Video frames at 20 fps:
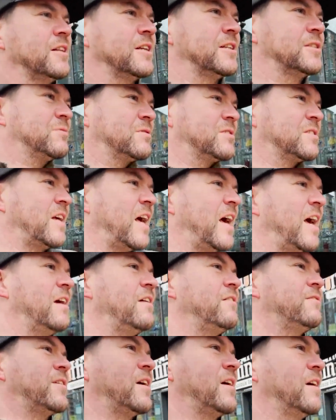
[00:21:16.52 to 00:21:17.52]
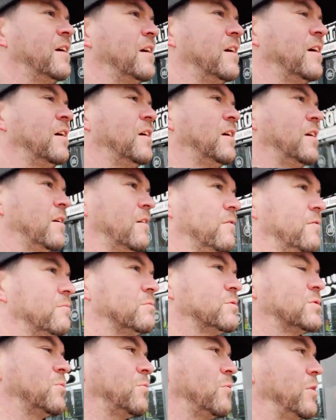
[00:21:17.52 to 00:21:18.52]
This oh, was yeah. saved from
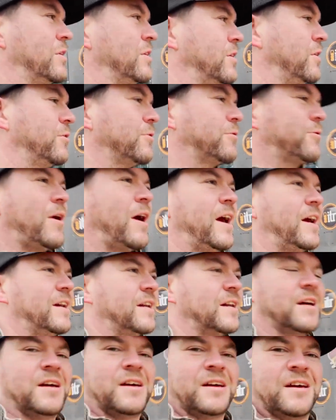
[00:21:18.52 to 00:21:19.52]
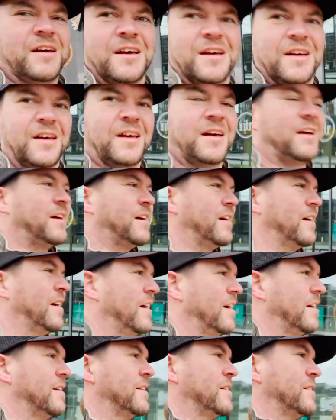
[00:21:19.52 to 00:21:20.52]
somewhere in the Ukraine. Yeah.
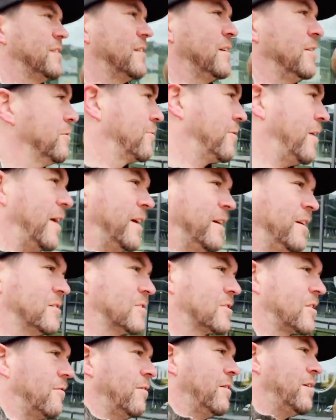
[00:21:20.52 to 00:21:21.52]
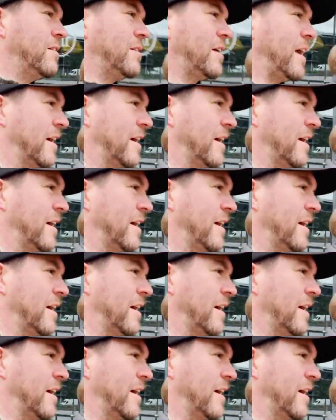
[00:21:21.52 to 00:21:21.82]
The Ukrainians got rid of the